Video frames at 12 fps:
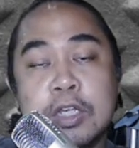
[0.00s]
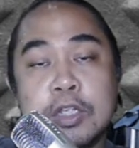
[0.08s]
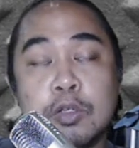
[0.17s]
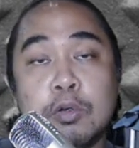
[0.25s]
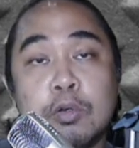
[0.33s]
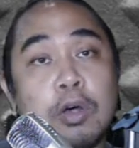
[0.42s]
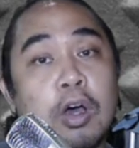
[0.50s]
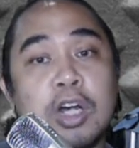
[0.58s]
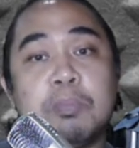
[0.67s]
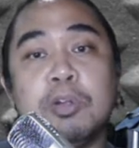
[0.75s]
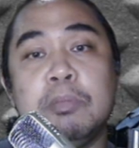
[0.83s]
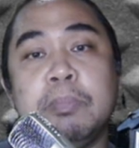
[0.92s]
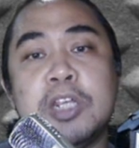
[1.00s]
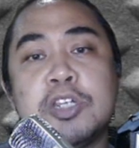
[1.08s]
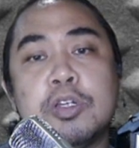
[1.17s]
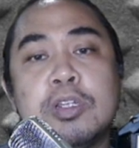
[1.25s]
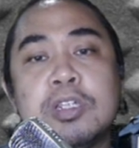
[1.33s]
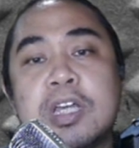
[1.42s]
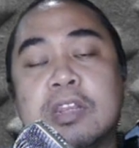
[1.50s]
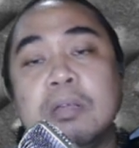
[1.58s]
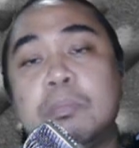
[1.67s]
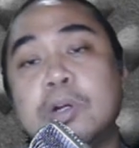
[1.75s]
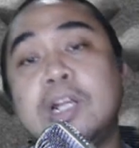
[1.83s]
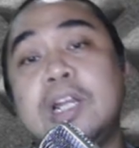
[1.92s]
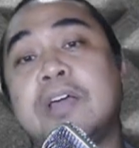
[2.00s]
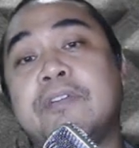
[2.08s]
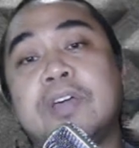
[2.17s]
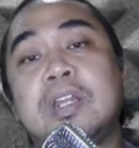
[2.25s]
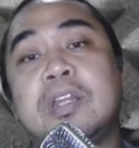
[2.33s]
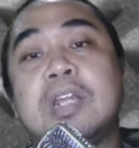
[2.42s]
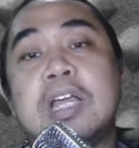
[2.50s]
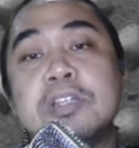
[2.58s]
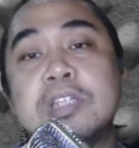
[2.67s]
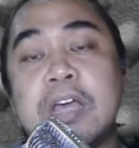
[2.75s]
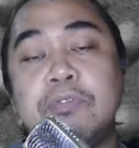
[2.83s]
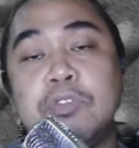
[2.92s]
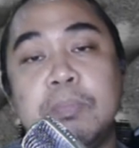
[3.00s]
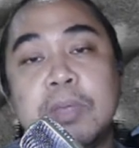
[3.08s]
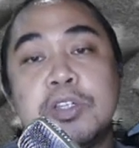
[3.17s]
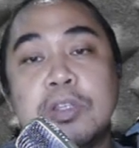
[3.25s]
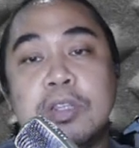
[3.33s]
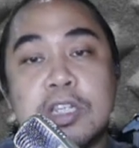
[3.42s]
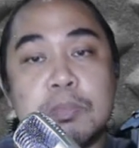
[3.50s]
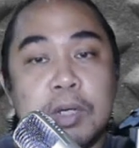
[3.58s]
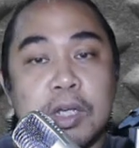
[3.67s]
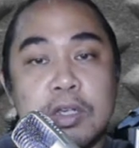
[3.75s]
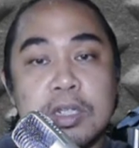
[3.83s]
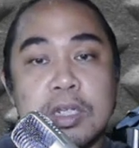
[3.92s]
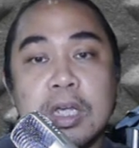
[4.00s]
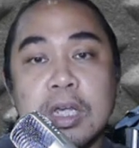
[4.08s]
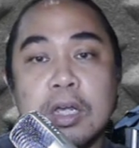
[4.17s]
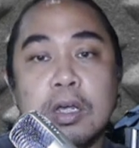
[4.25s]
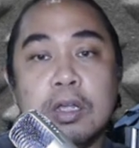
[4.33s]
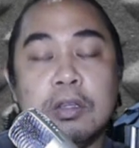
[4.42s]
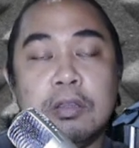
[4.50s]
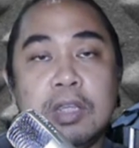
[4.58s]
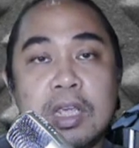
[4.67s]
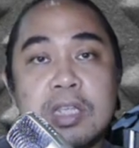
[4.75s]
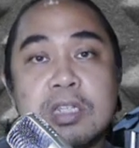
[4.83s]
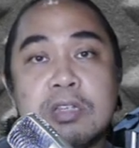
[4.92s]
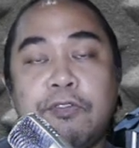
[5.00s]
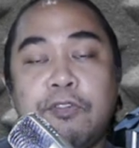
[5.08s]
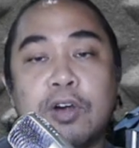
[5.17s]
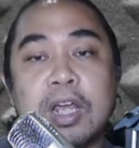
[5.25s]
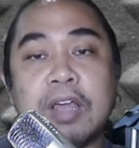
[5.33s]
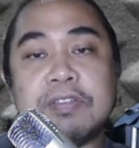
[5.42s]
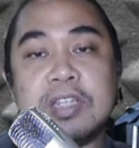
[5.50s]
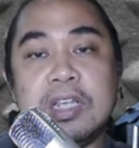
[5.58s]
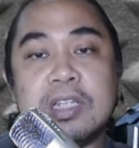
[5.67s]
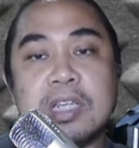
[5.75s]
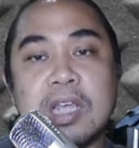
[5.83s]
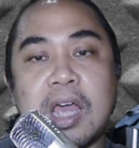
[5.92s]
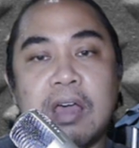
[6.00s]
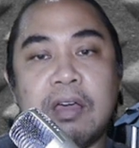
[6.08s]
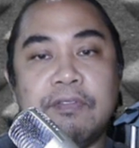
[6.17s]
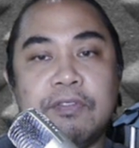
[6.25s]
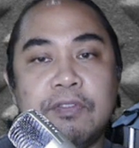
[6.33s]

So honorable mentions at number 11, I just have to mention this because these four FCs have